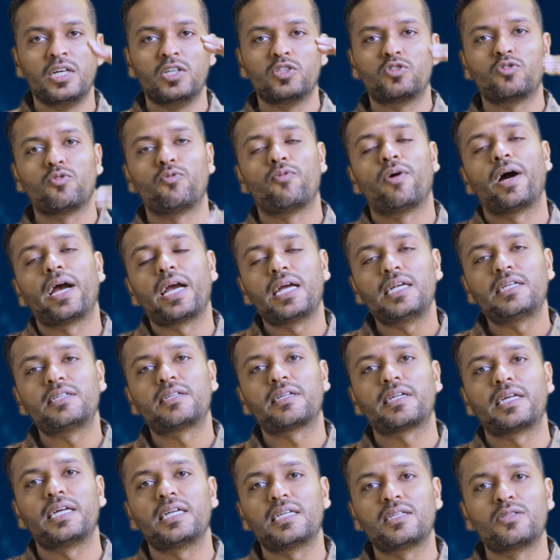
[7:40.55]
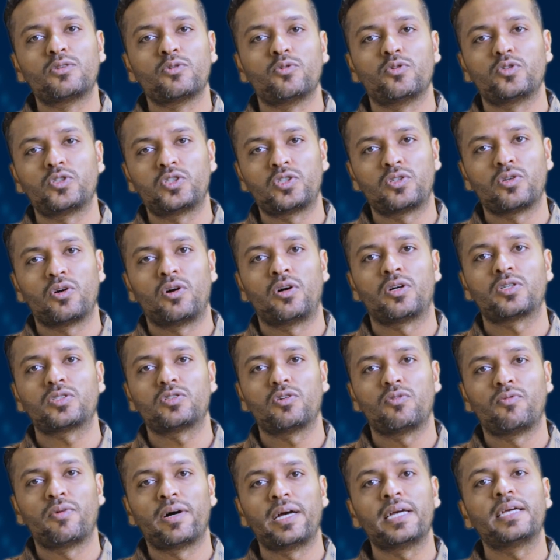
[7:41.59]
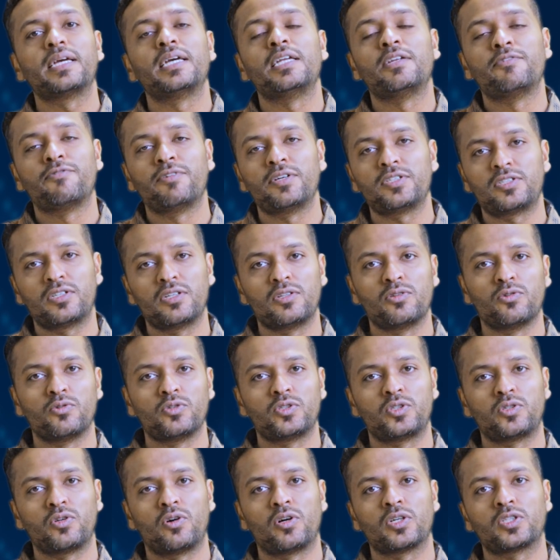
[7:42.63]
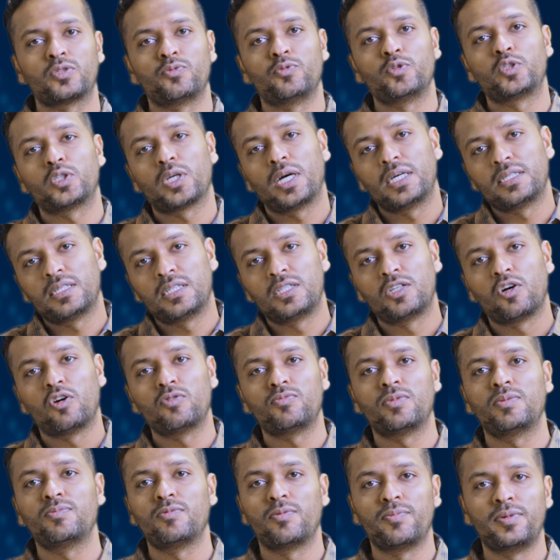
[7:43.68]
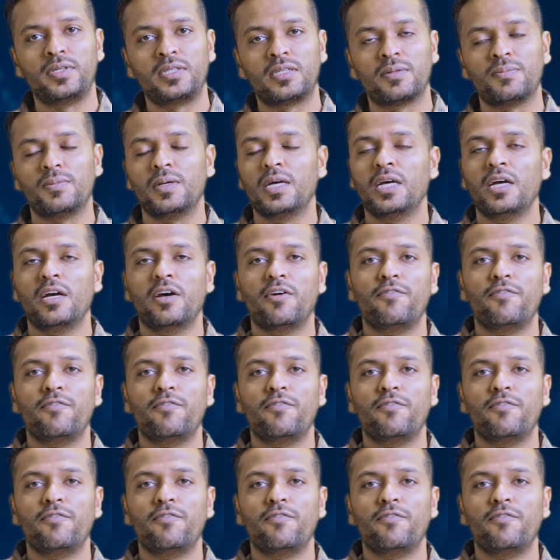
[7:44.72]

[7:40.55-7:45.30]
So why trade those stocks, or why invest in those stocks which are in a downward momentum?